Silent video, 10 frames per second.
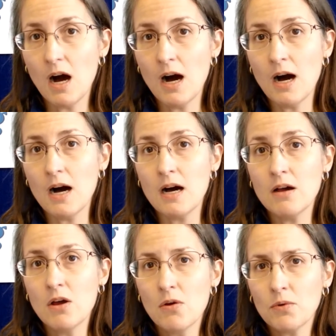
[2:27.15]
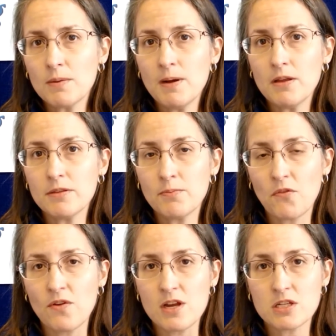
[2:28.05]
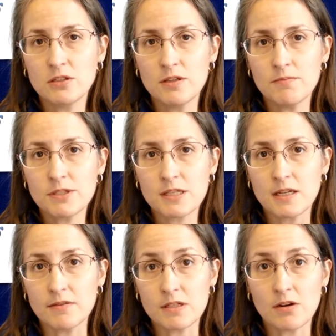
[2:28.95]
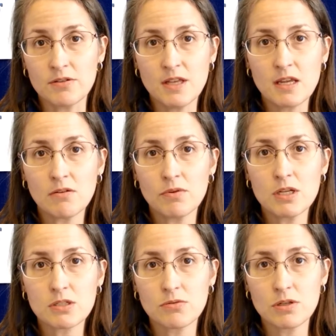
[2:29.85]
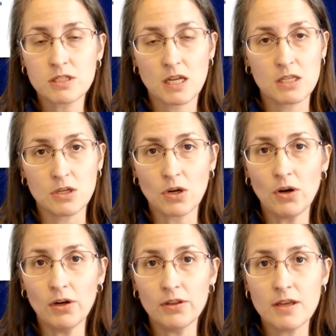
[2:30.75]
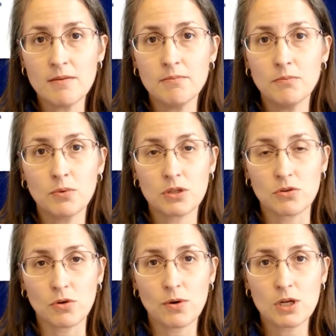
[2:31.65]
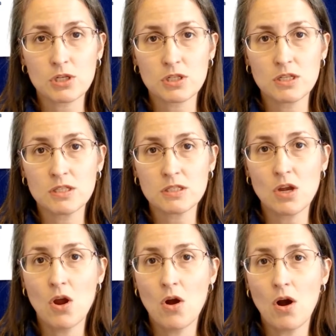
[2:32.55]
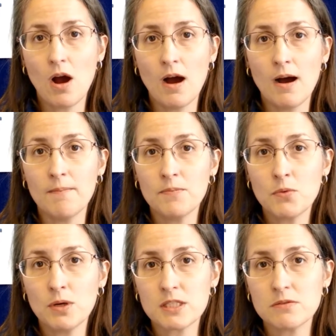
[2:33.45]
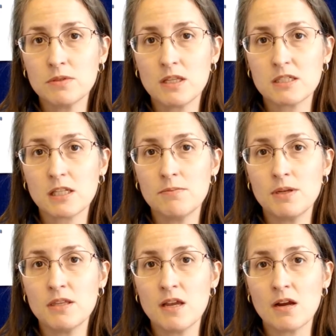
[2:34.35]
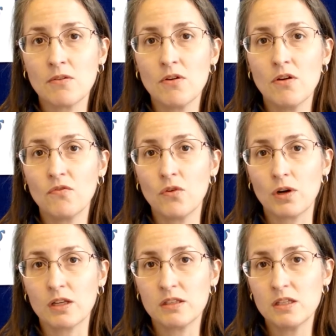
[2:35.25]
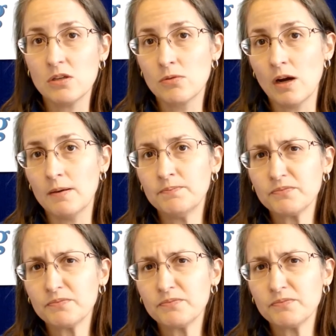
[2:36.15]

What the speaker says: What about the professional themselves? Are they a resource? Can you call them with your questions? You want someone that's going to be there for a continued